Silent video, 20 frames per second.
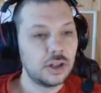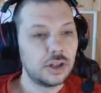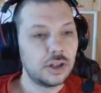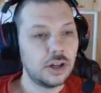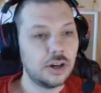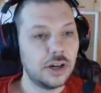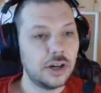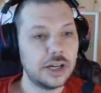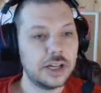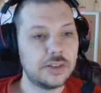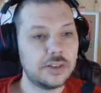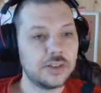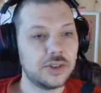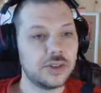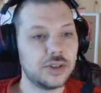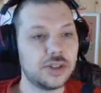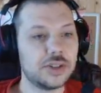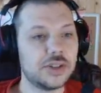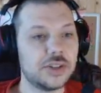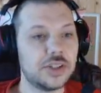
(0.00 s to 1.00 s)
All right, as you
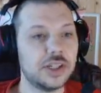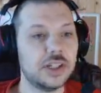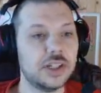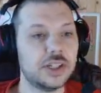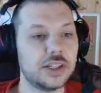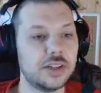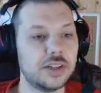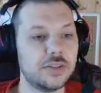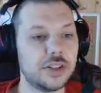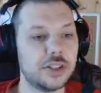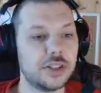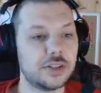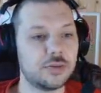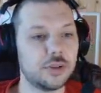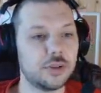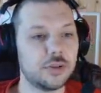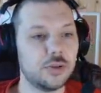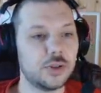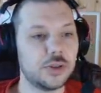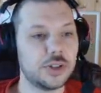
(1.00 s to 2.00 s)
can see, everything's
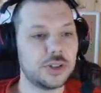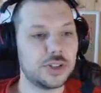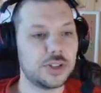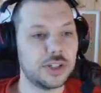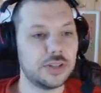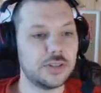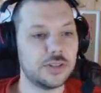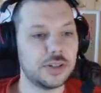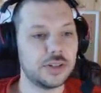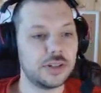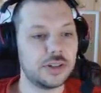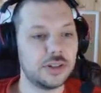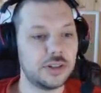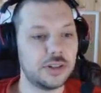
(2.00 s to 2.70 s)
447.